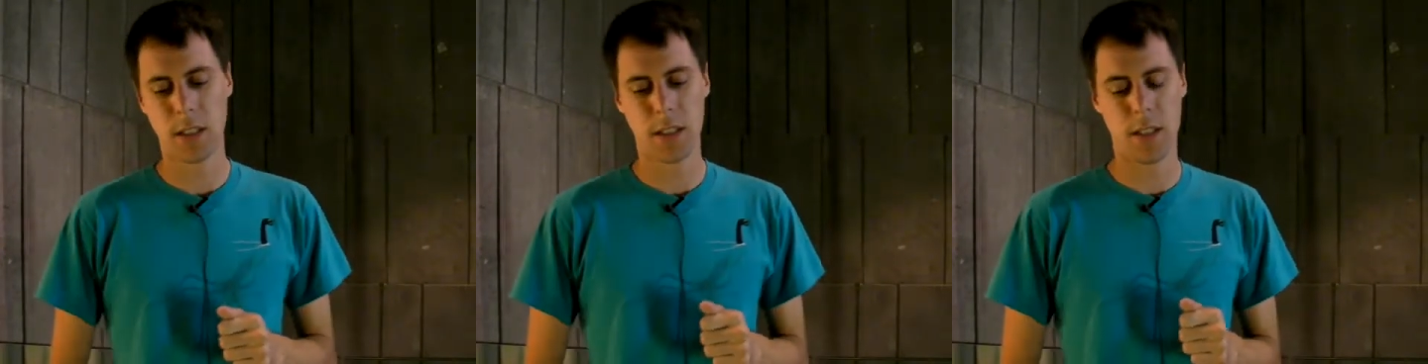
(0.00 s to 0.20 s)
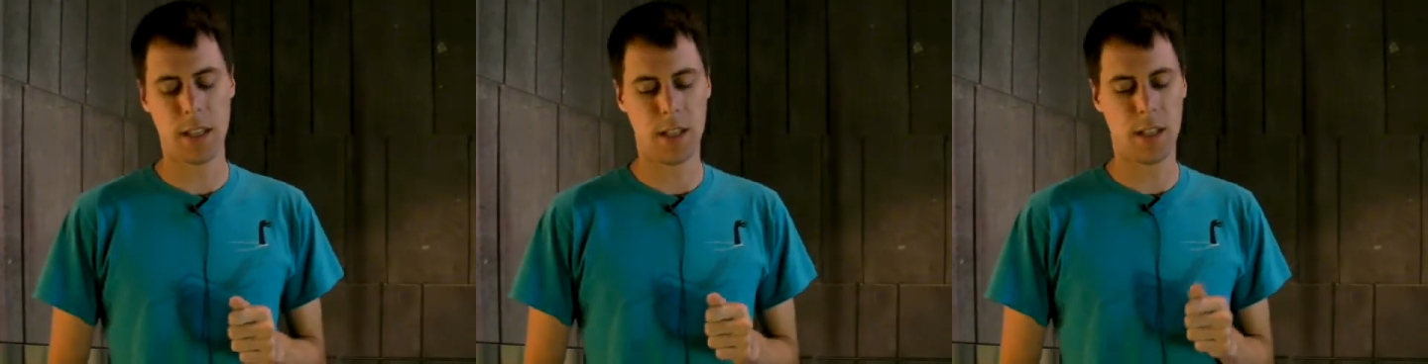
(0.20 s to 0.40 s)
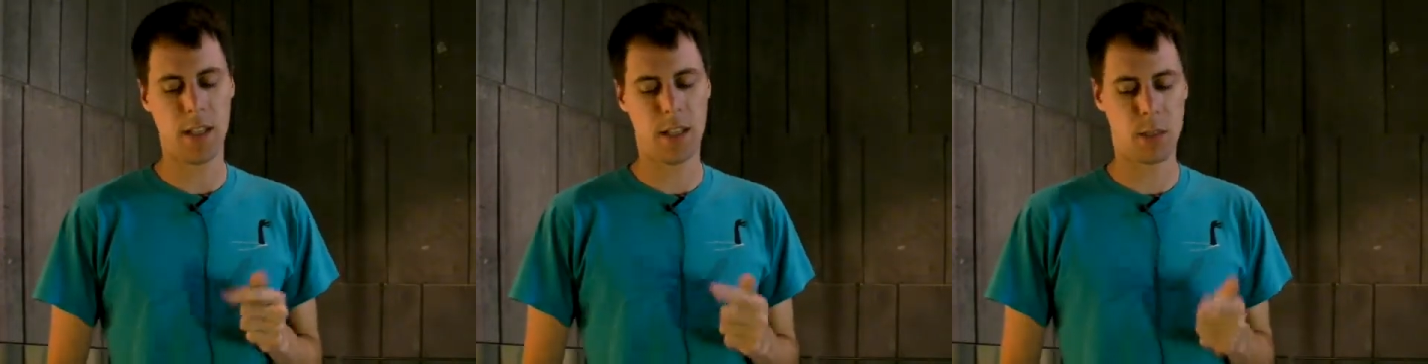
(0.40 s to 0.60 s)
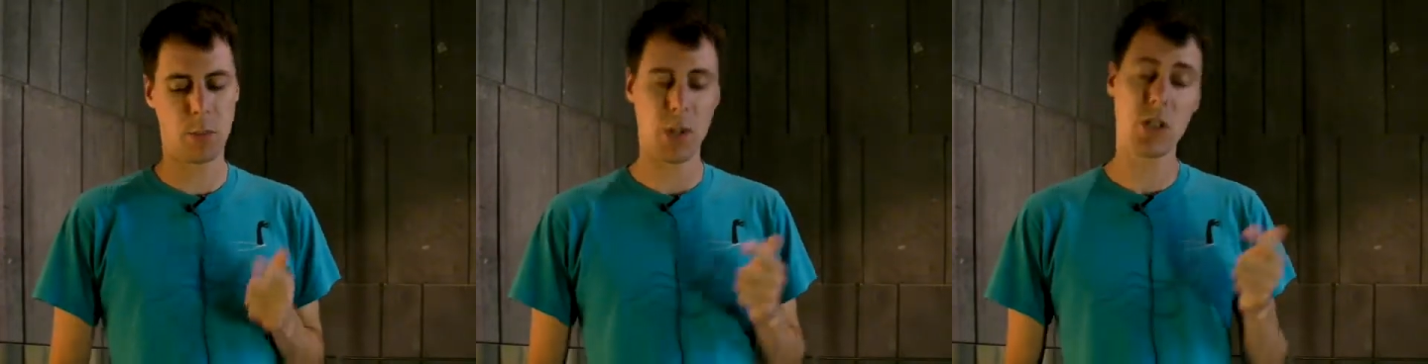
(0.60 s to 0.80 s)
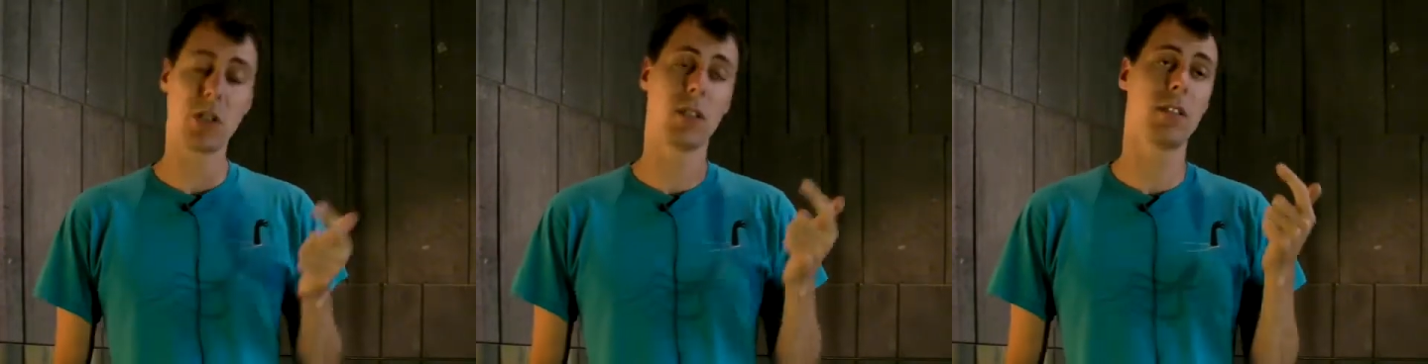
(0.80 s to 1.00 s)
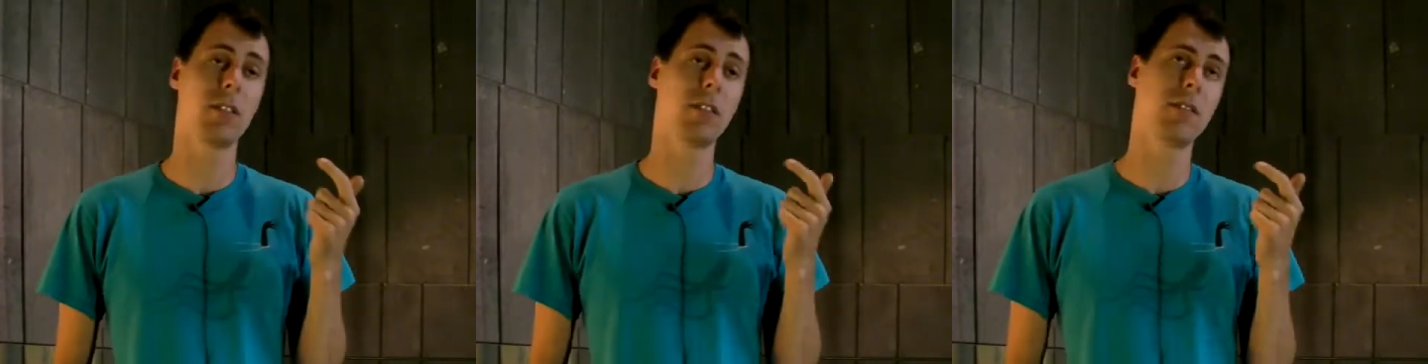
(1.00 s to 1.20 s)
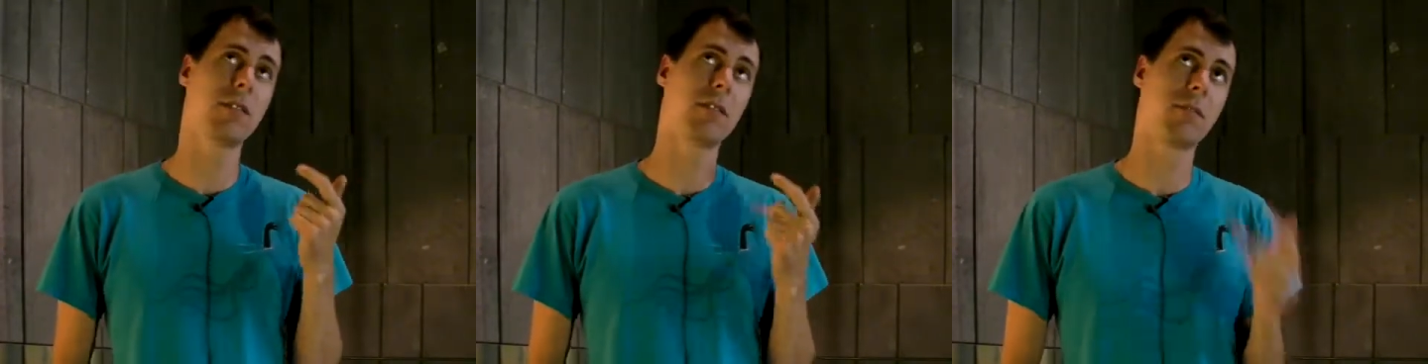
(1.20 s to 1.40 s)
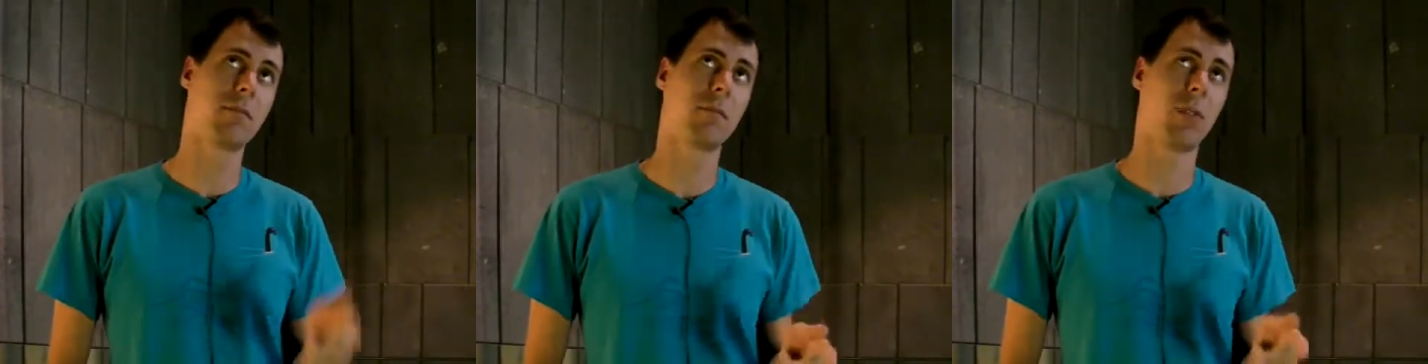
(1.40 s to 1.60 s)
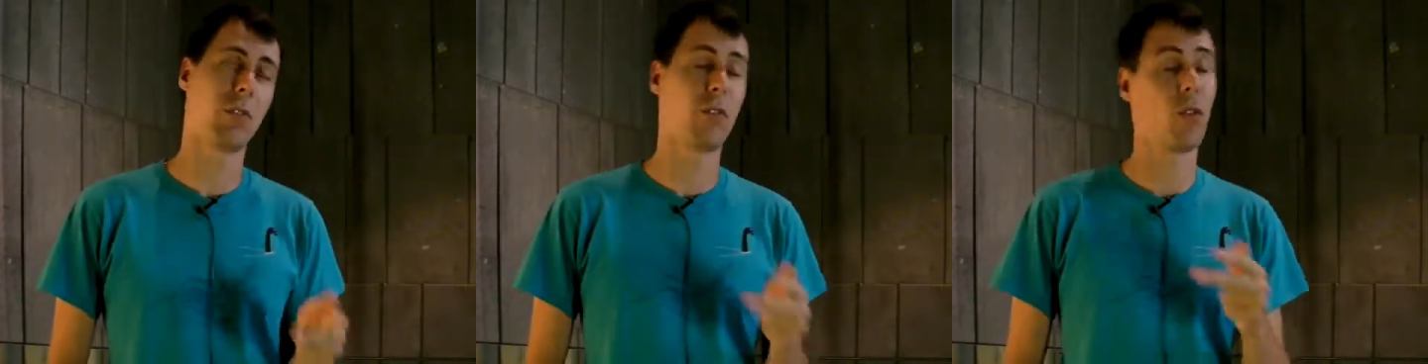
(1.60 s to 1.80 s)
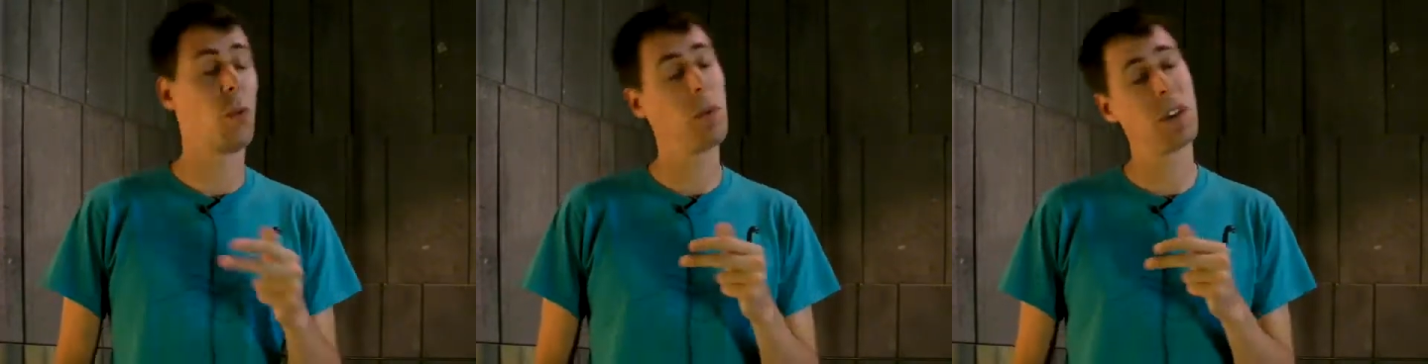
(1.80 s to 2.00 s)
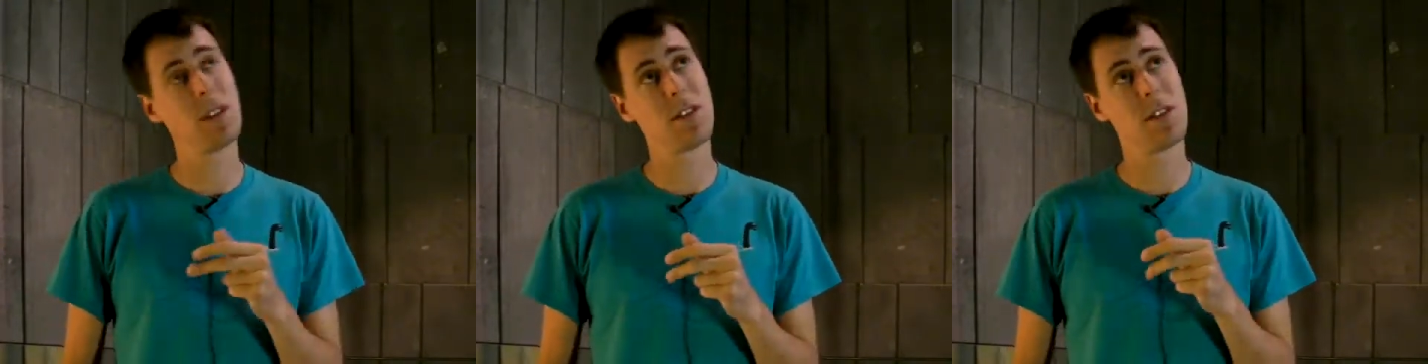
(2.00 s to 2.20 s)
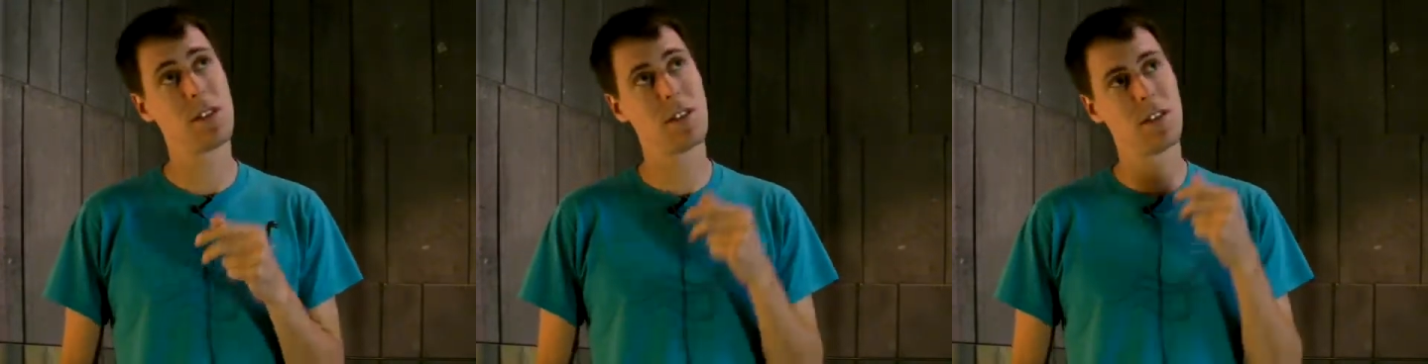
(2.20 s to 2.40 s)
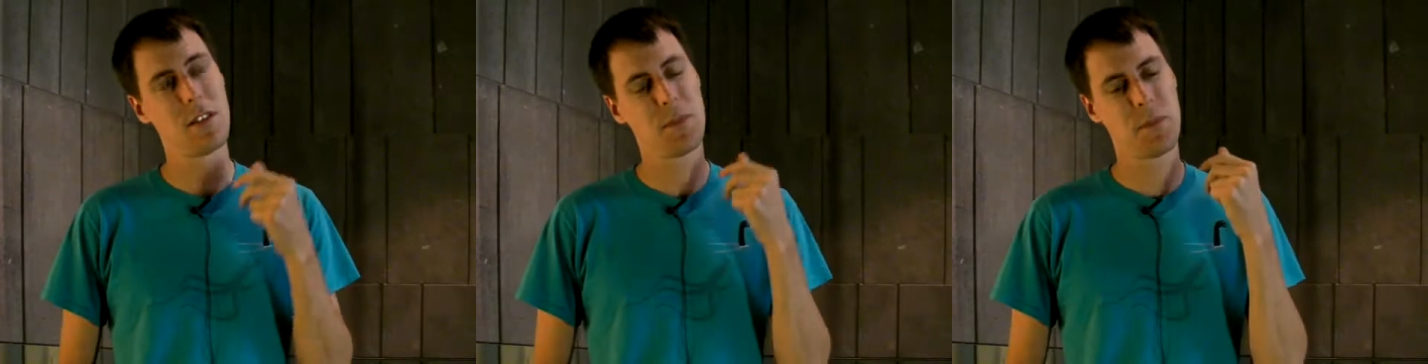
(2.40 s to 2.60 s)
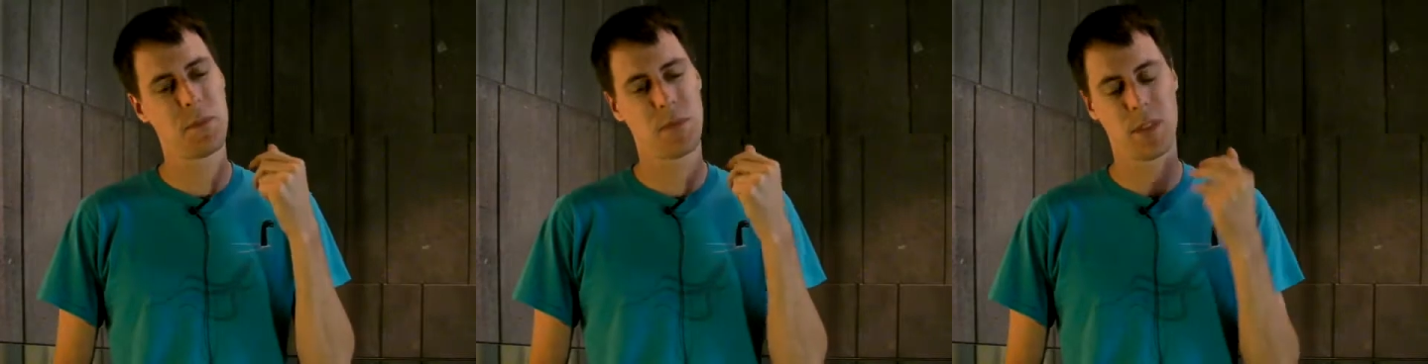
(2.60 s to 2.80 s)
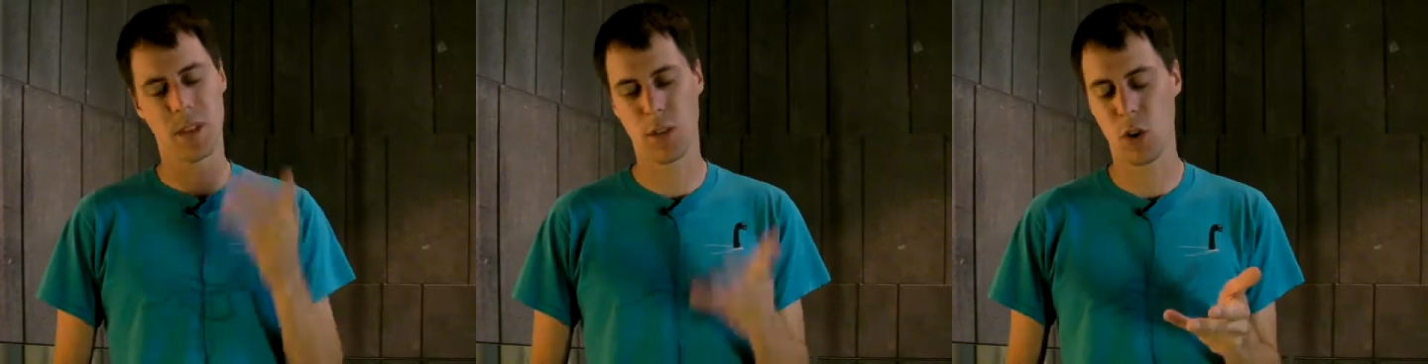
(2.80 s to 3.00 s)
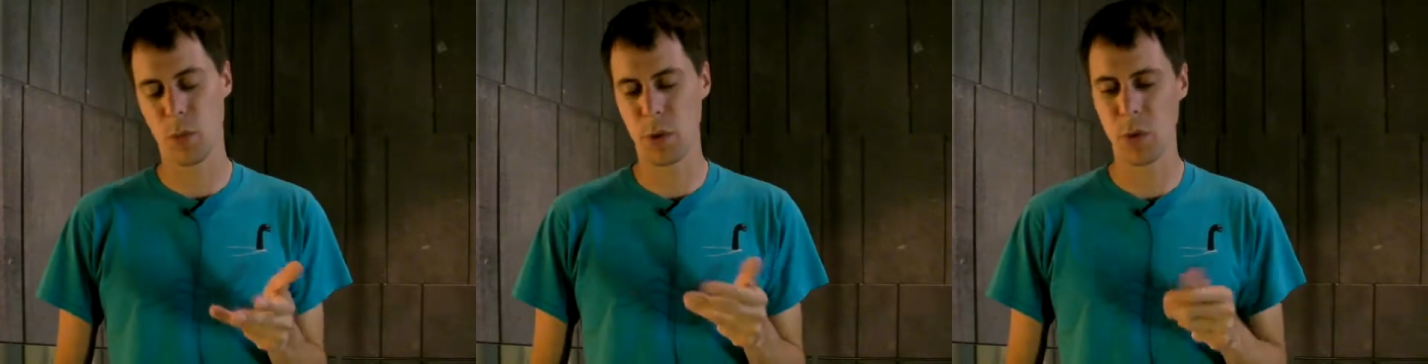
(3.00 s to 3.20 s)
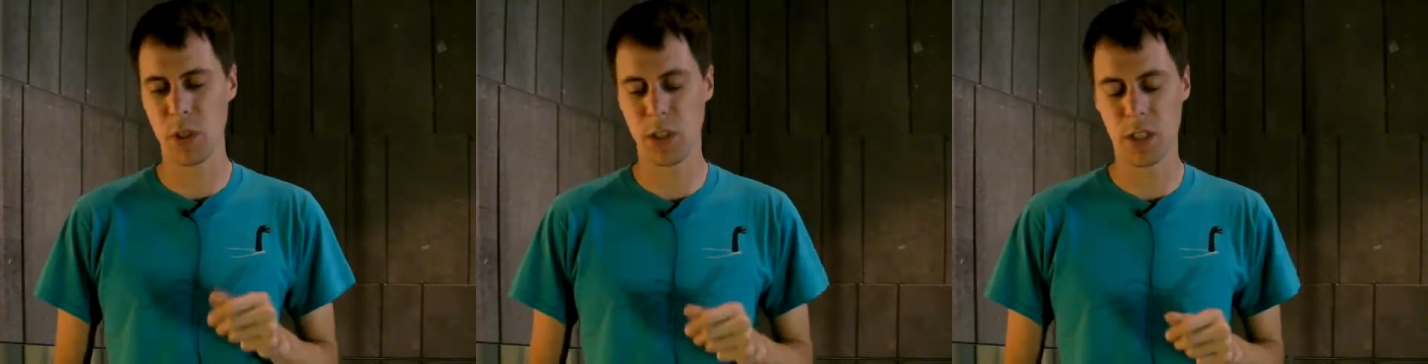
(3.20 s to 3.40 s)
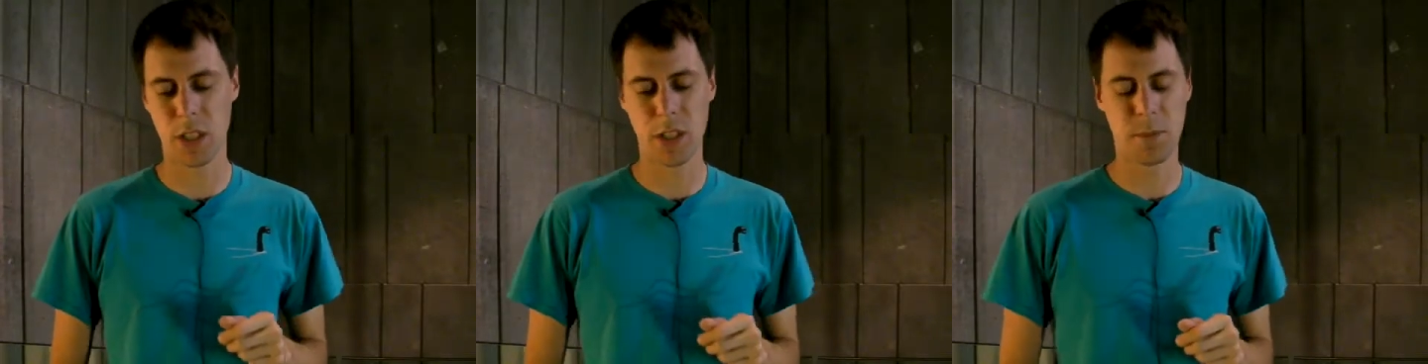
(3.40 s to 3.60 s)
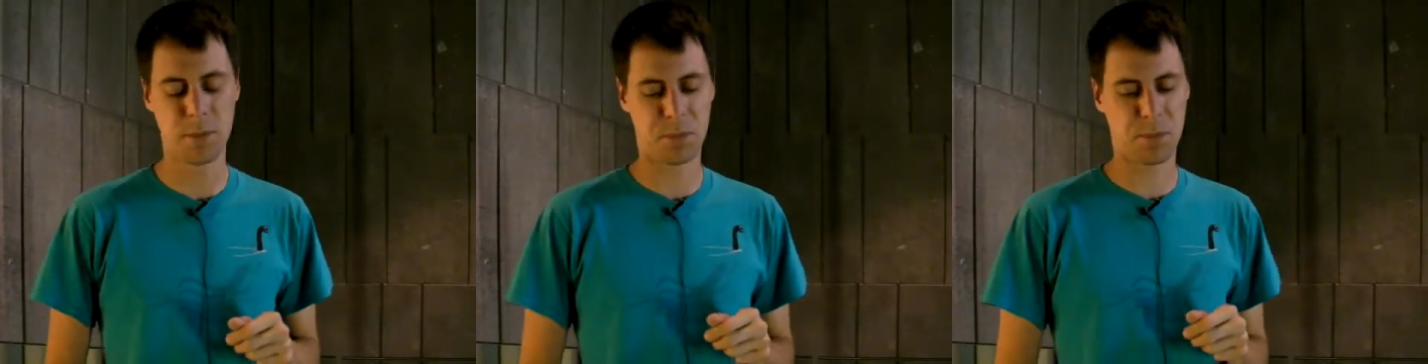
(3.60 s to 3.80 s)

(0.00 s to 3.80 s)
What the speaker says: then expression, performance, community,